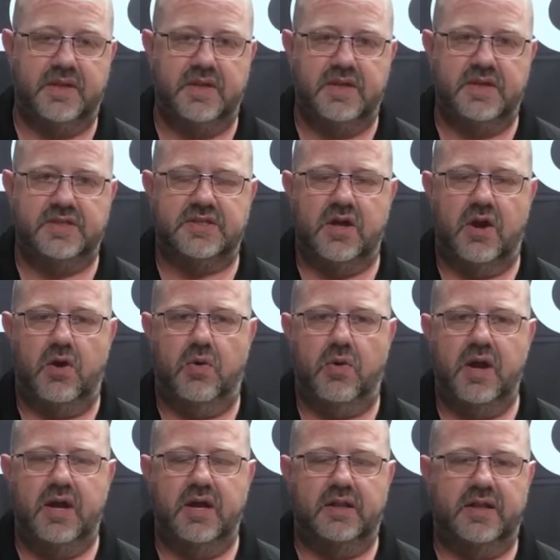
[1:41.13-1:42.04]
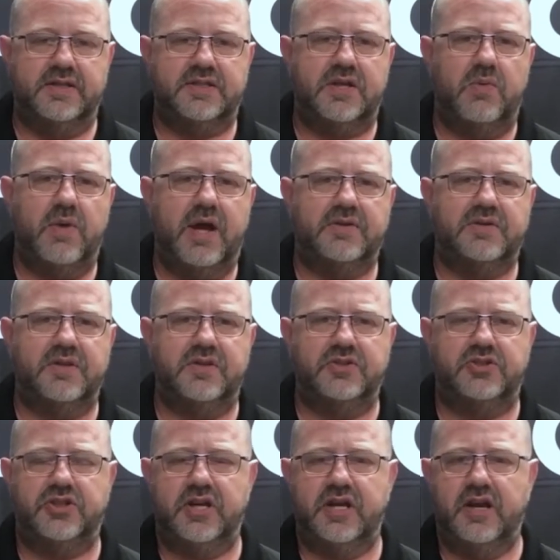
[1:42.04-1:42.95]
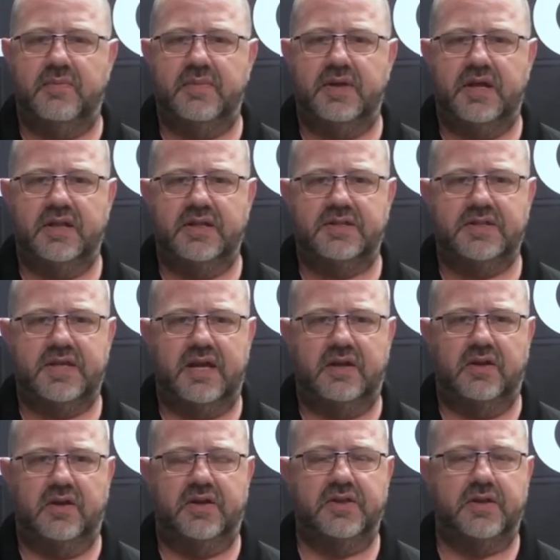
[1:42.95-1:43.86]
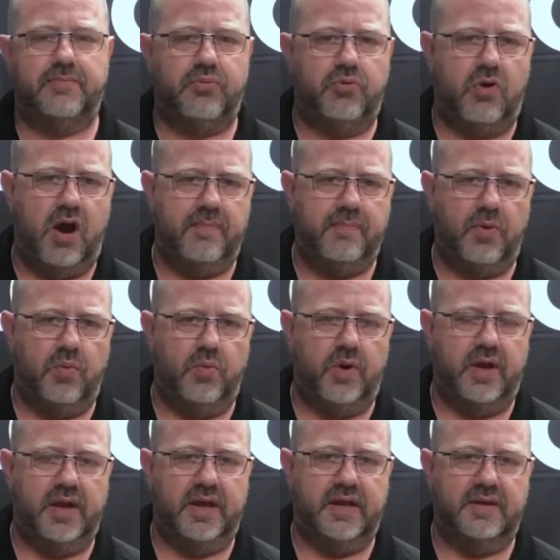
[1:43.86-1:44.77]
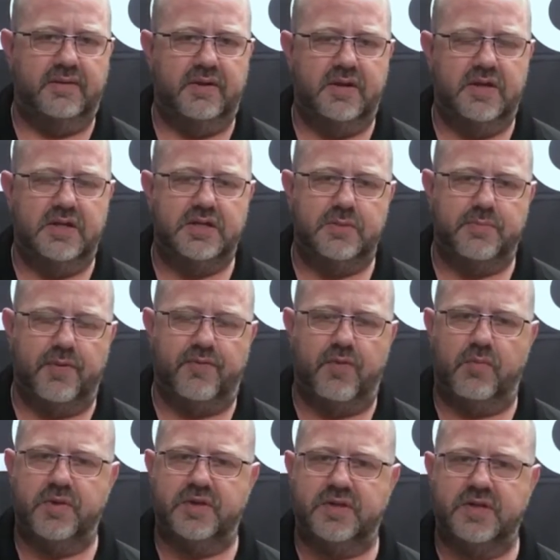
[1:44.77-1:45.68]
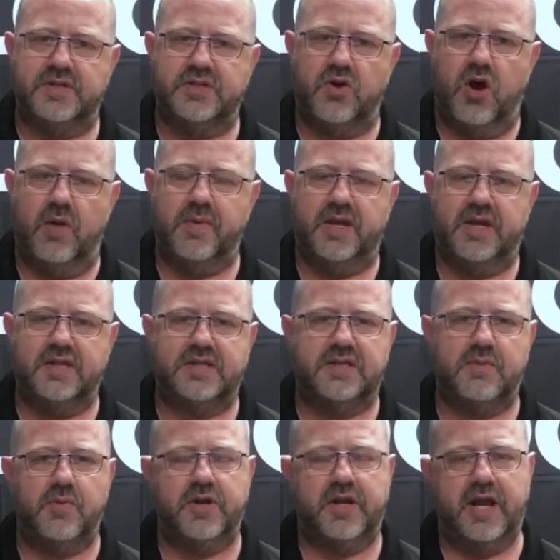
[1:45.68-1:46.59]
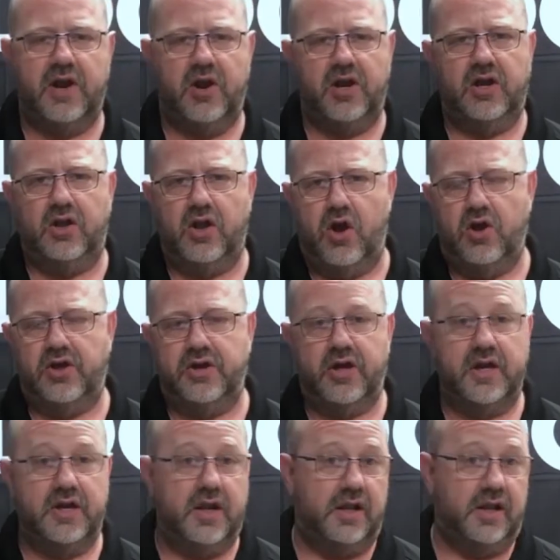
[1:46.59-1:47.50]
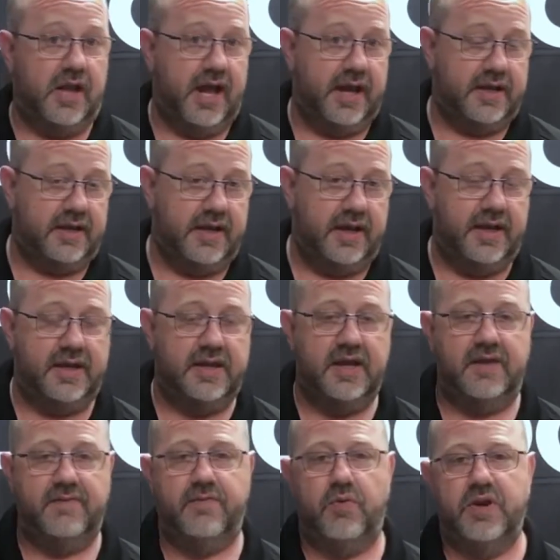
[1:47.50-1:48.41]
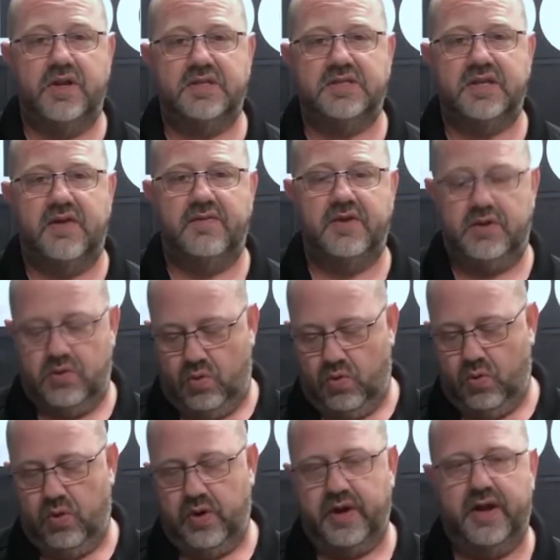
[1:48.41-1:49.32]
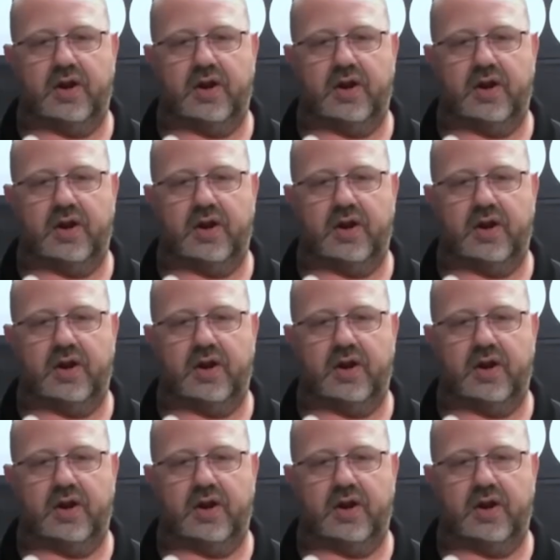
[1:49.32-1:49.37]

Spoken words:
So let's go out to the gym and let's take a look at the proper way to perform a disarm against someone carrying a long gun like an AK-47 or an